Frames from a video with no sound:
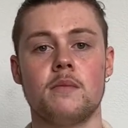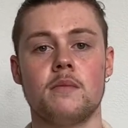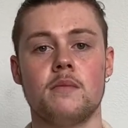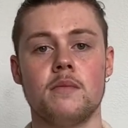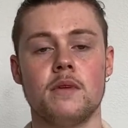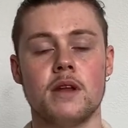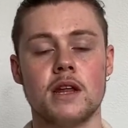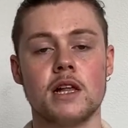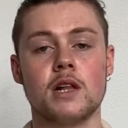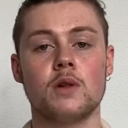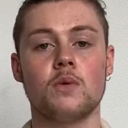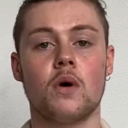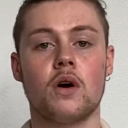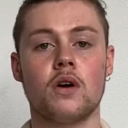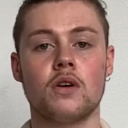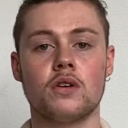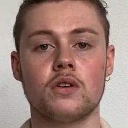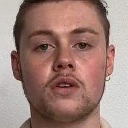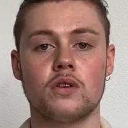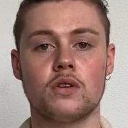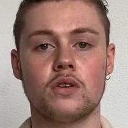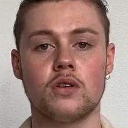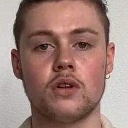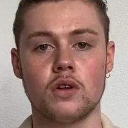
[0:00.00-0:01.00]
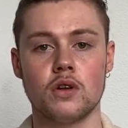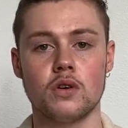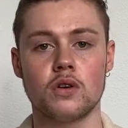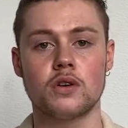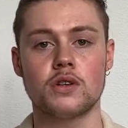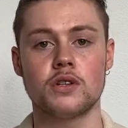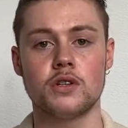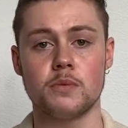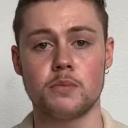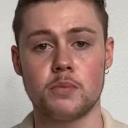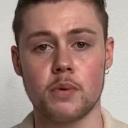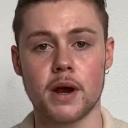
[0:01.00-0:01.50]
Neil Warnock could look
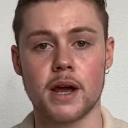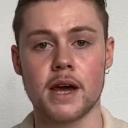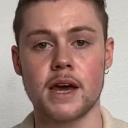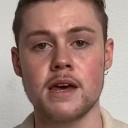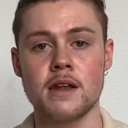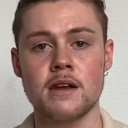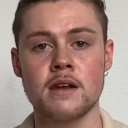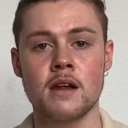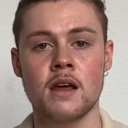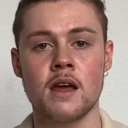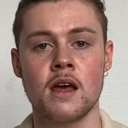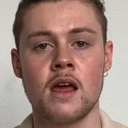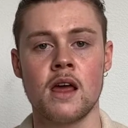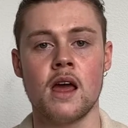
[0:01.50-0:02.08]
to bring in,